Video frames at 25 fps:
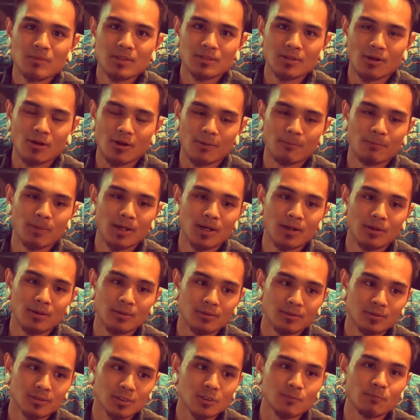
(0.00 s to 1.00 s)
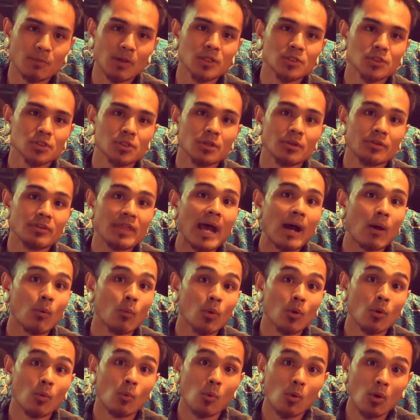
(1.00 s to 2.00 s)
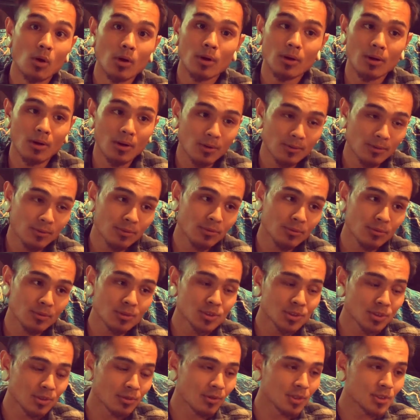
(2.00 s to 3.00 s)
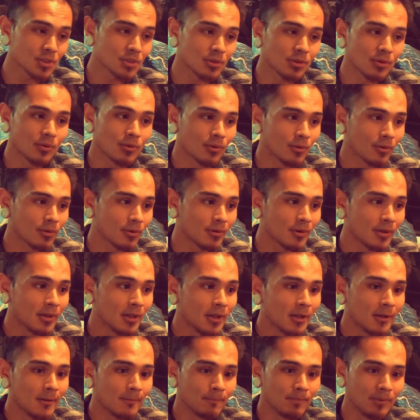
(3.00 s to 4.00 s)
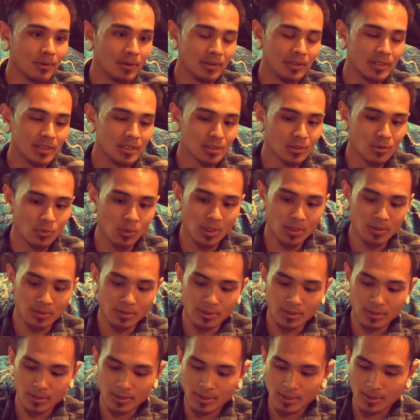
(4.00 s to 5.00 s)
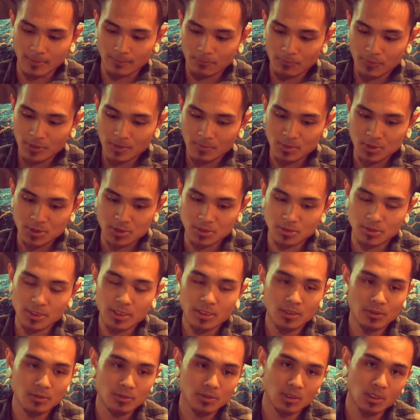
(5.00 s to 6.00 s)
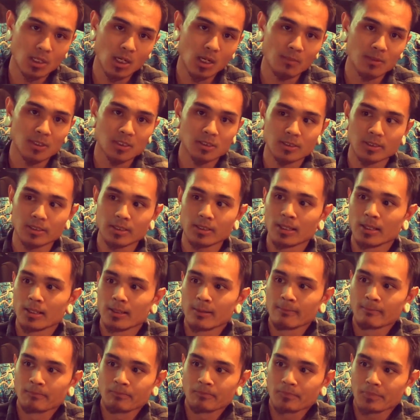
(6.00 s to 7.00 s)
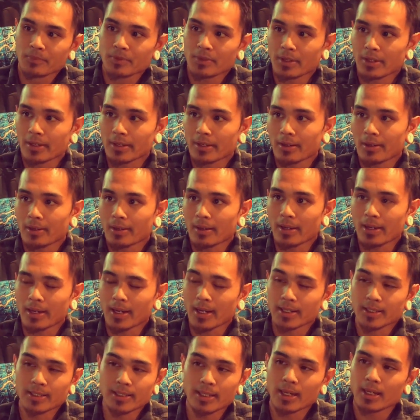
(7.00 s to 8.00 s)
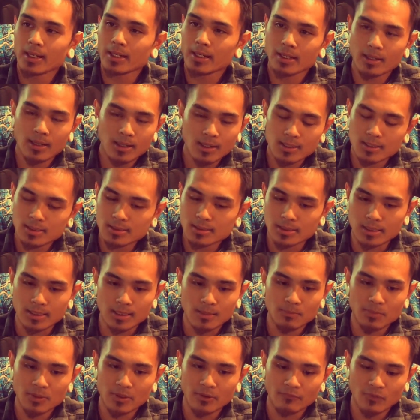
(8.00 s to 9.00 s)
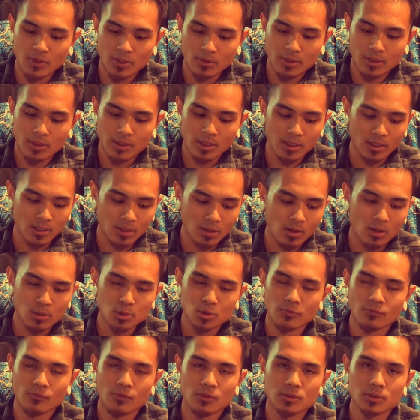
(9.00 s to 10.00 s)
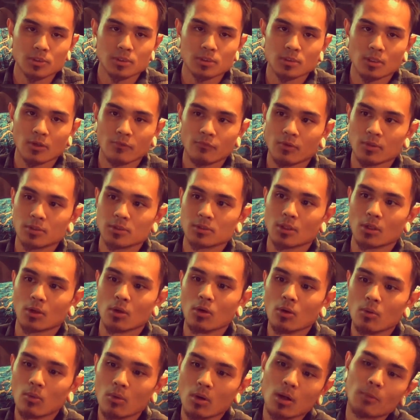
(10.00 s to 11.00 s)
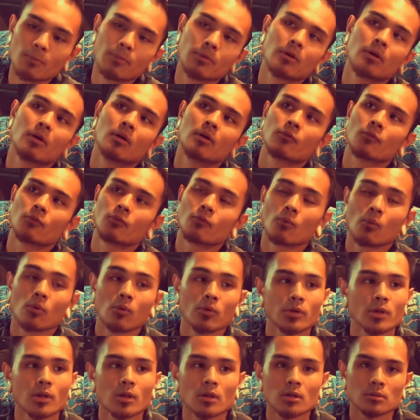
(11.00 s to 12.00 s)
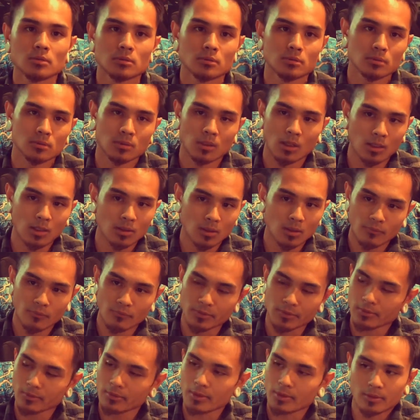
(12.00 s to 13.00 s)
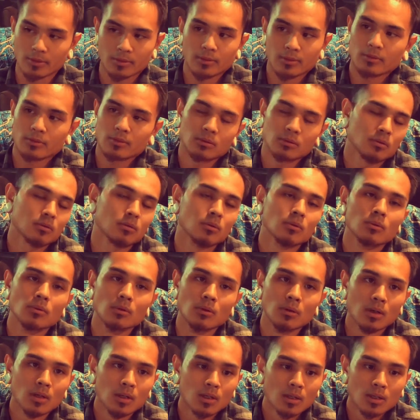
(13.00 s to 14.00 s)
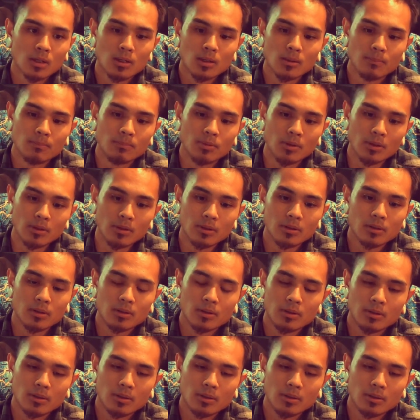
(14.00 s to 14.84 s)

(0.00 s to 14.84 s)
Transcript: talk about suspension that will work on a third generation Accord, but he's quickly to kind of pretty much delete those comments. And like, I get it, guys, it can be a very kind of controversy stuff, because it's like, oh, well, I've been on it for 4 years, I love it. All right, cool. But